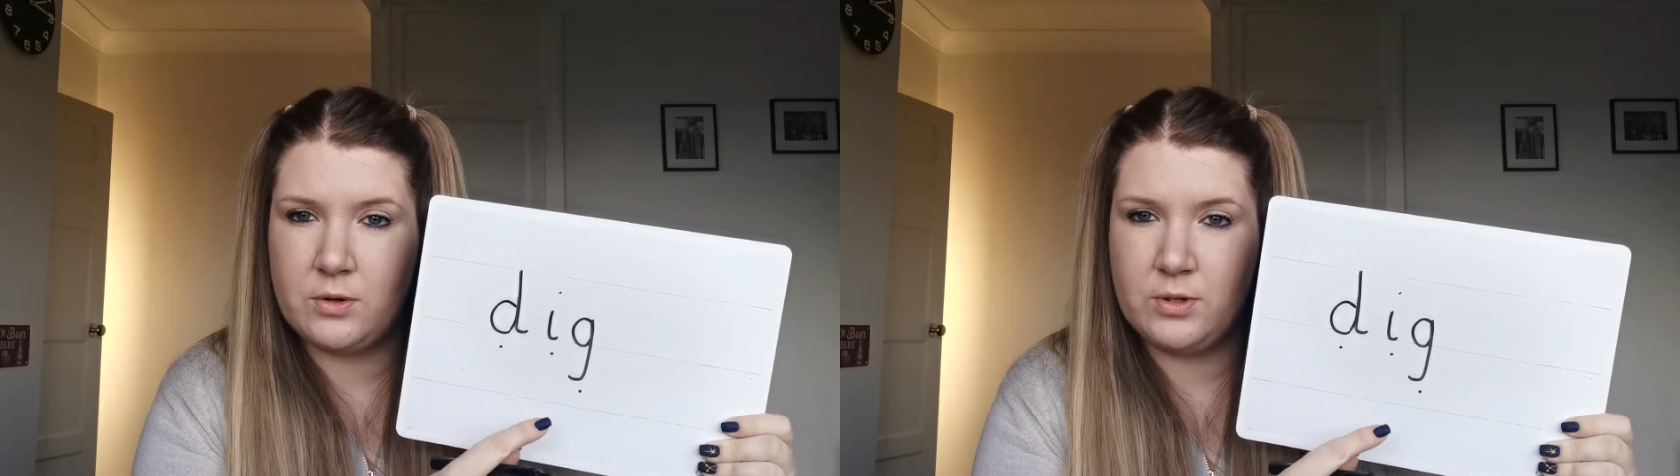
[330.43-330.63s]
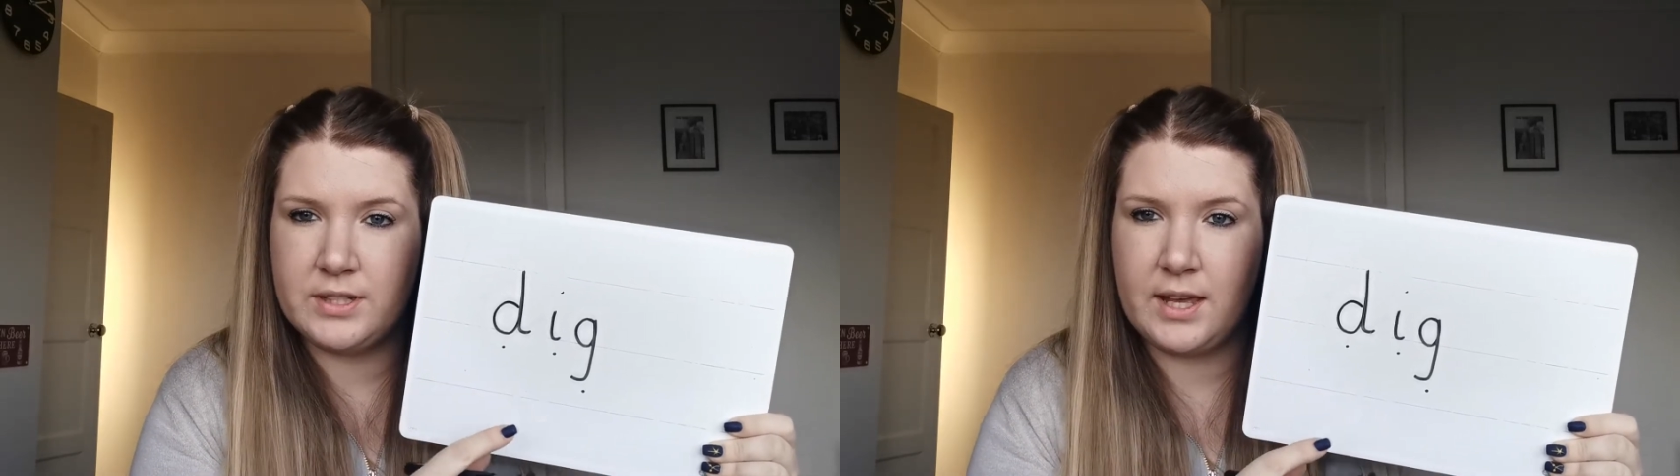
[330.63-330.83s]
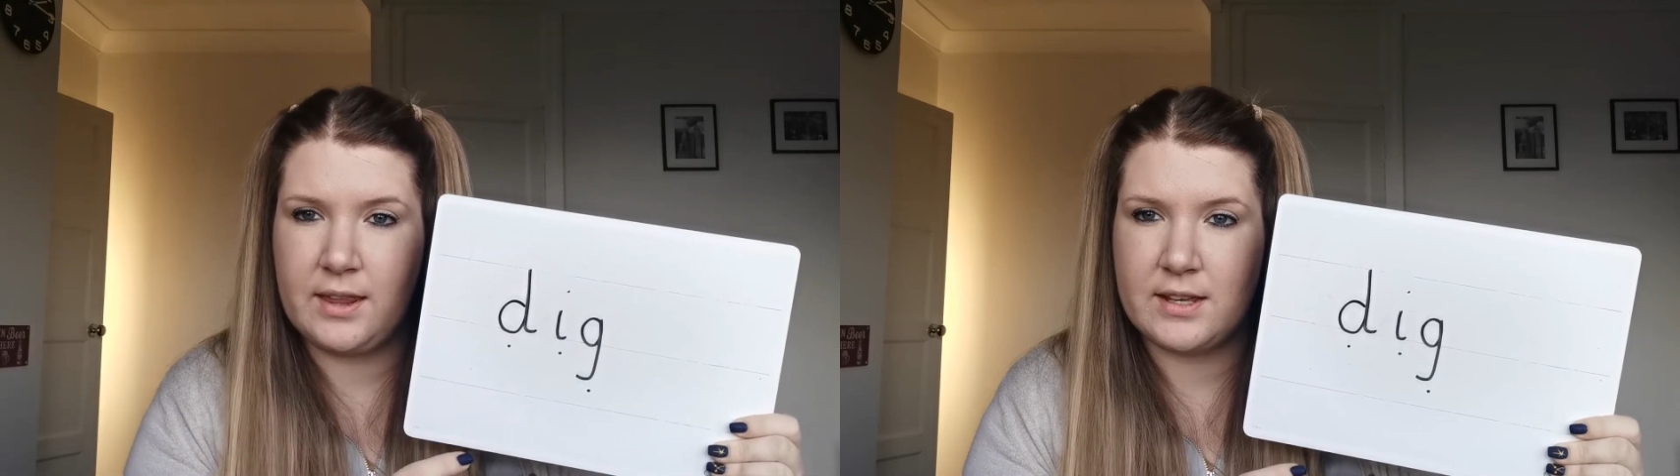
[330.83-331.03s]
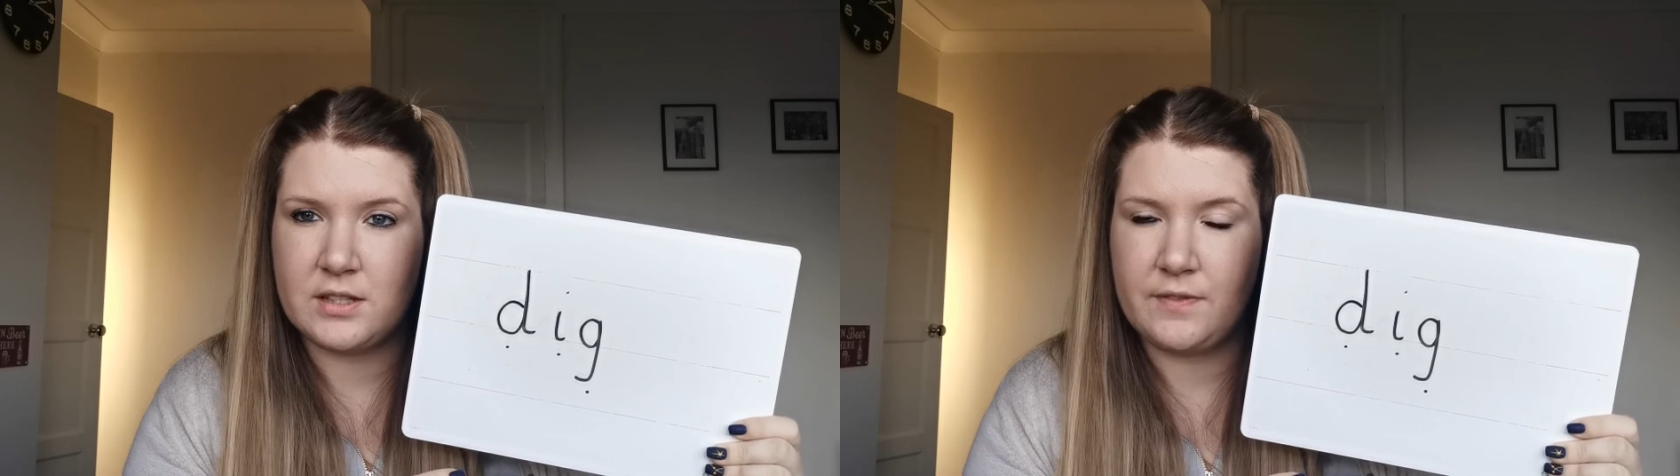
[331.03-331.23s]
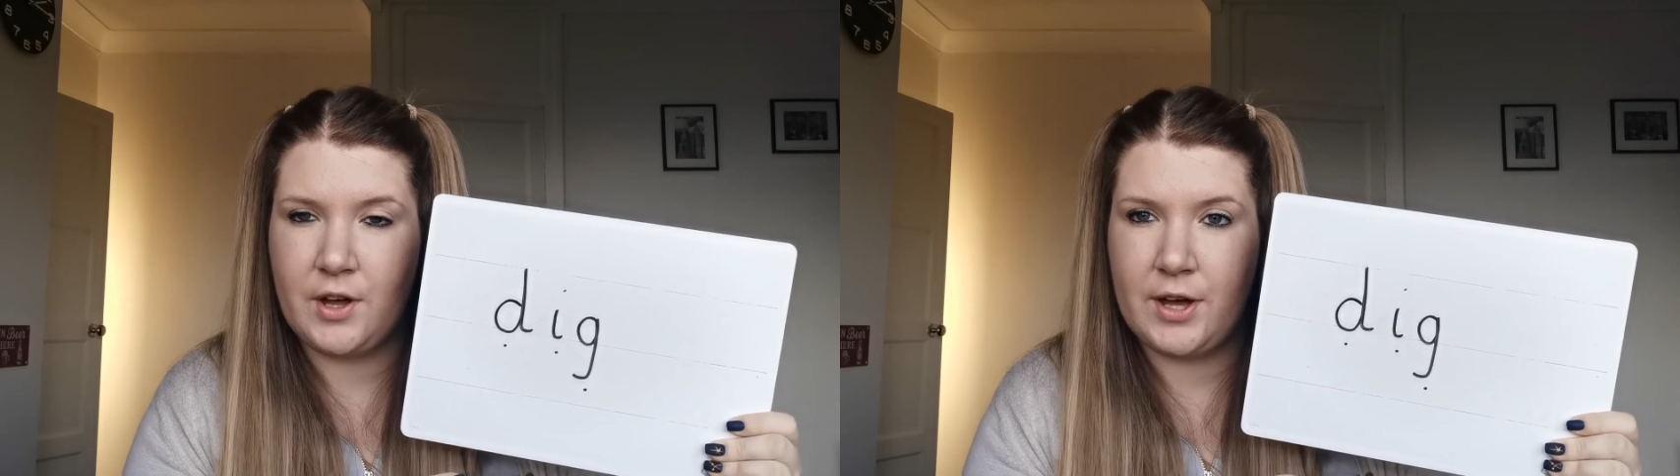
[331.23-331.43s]
all together,
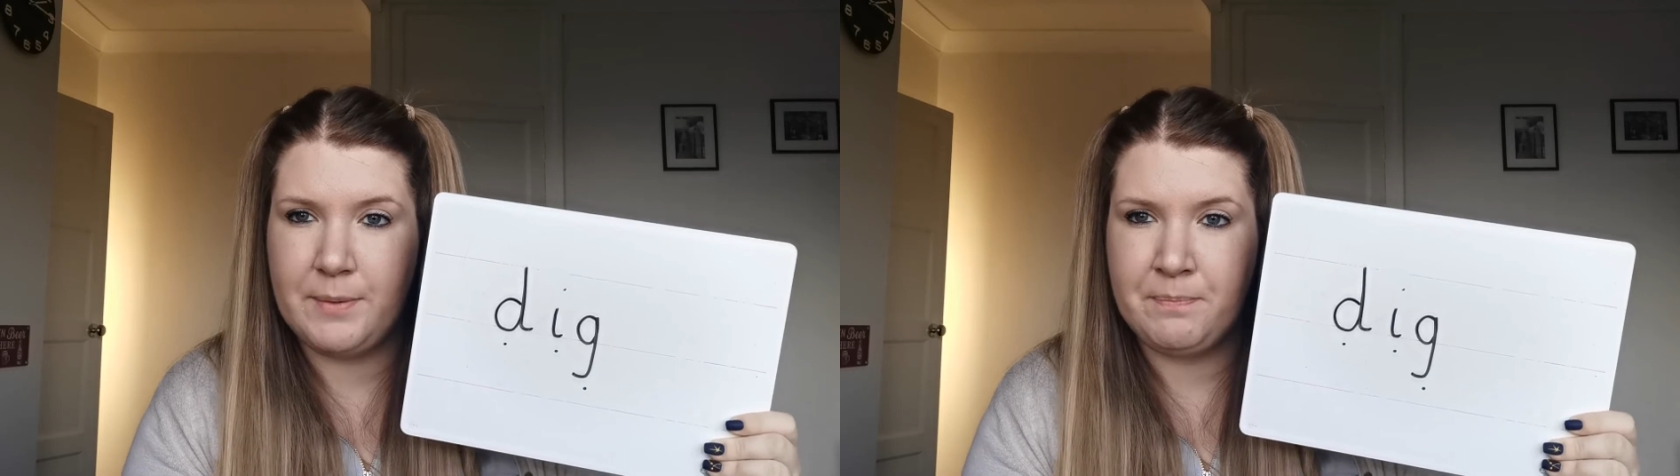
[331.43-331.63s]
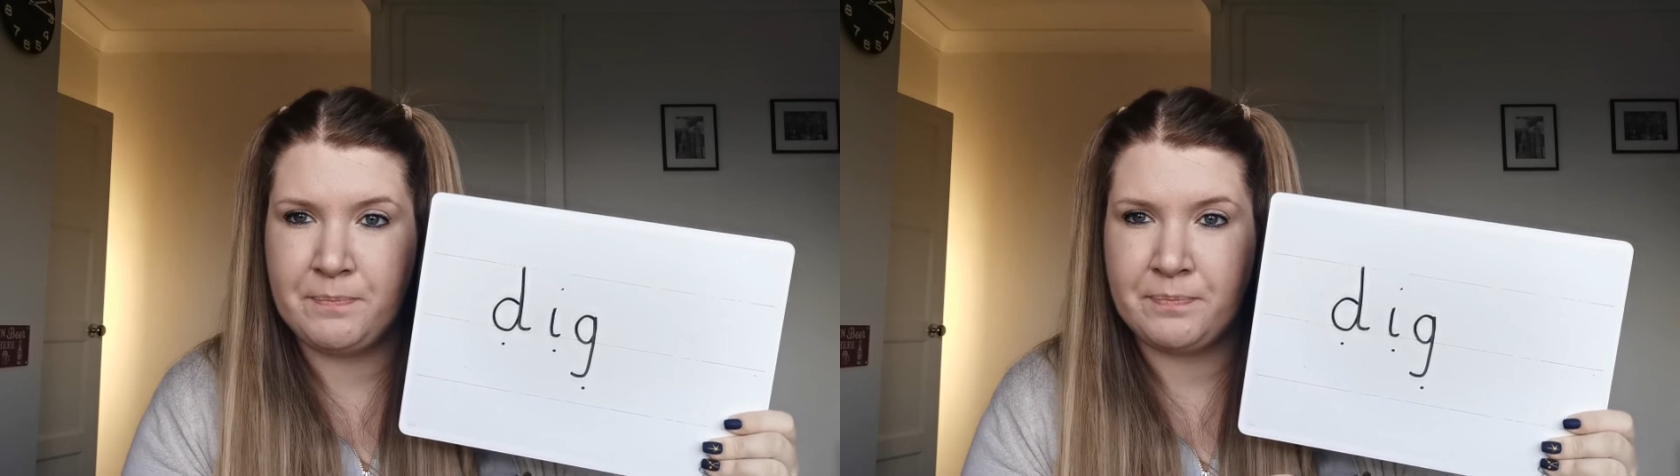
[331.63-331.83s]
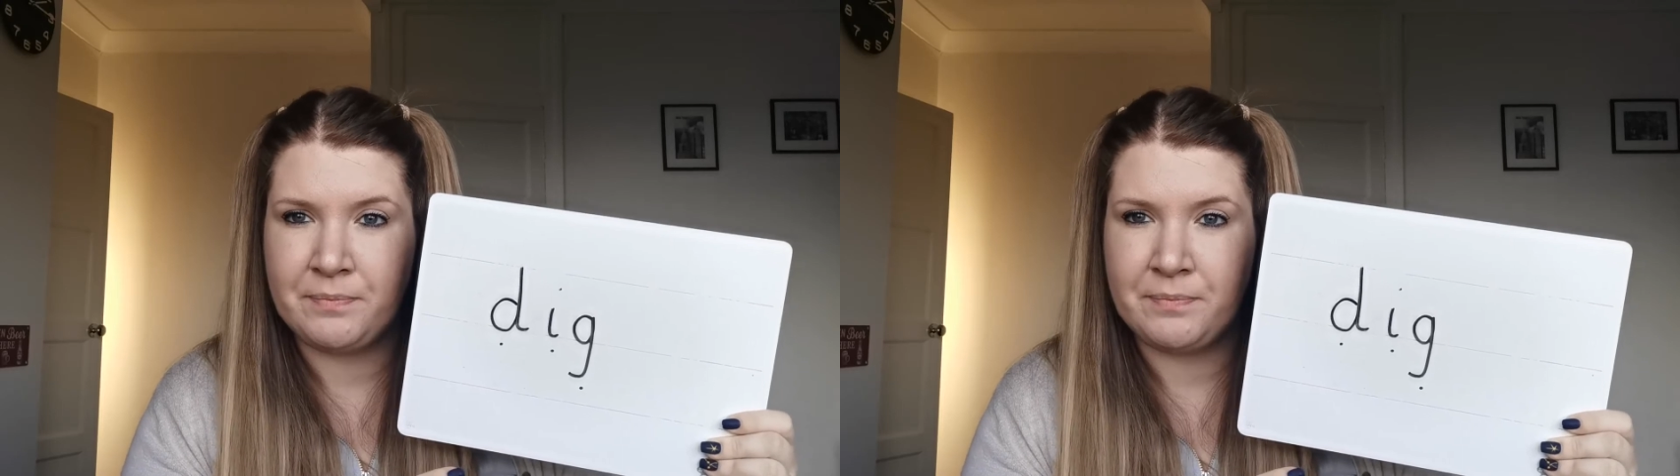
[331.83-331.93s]
that's fine.